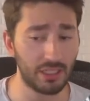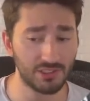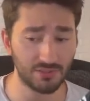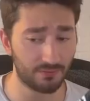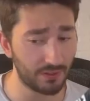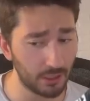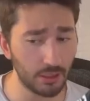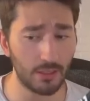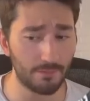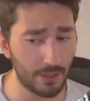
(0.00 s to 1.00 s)
It's
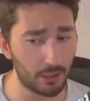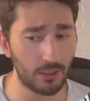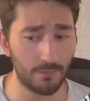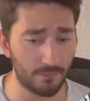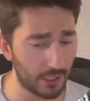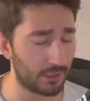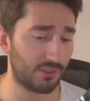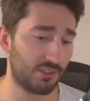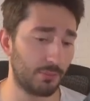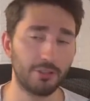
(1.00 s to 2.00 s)
very, very, very
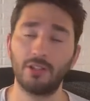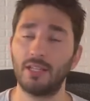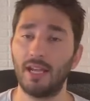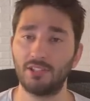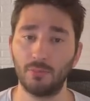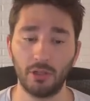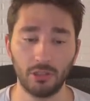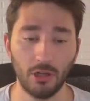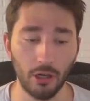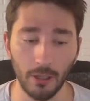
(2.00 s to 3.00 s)
similar to the Aston Martin
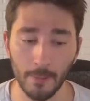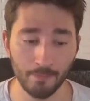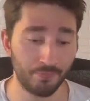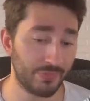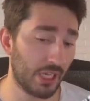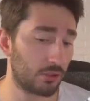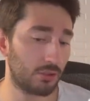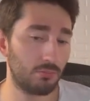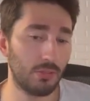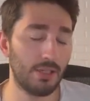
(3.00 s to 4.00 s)
car. Now,
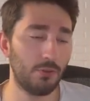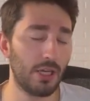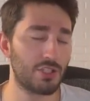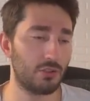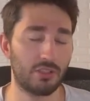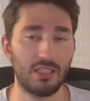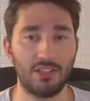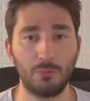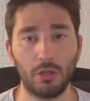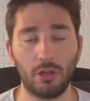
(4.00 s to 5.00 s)
if you actually look at the
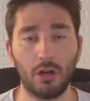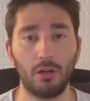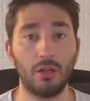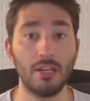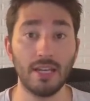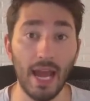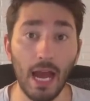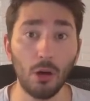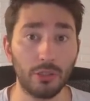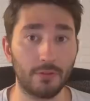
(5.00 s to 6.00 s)
Aston Martin car
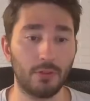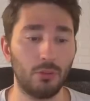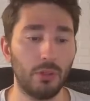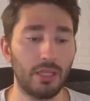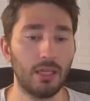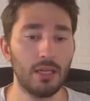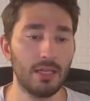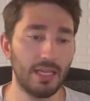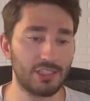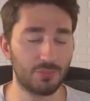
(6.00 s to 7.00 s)
now, their front wing,
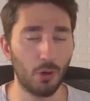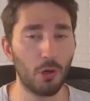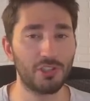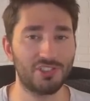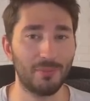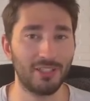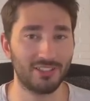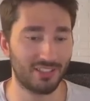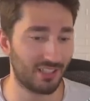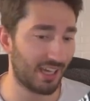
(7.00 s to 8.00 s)
it's more similar
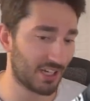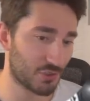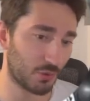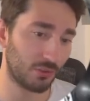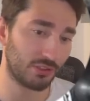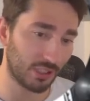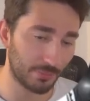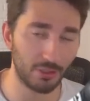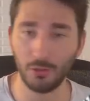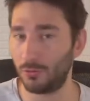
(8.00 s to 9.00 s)
to the actual
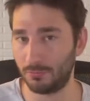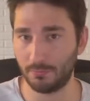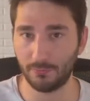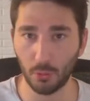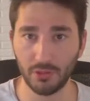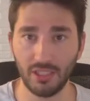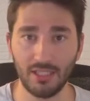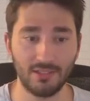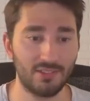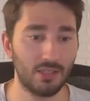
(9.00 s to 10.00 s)

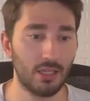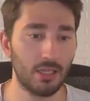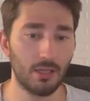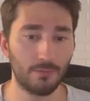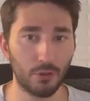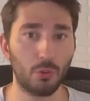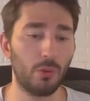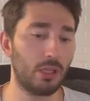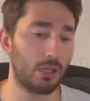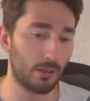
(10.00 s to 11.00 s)
W14's front
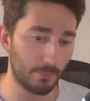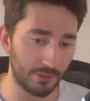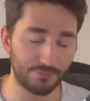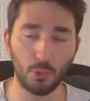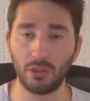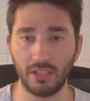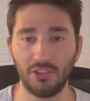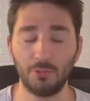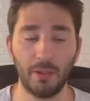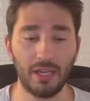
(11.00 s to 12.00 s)
wing before this
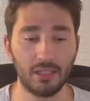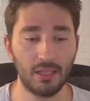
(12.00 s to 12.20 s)
spec.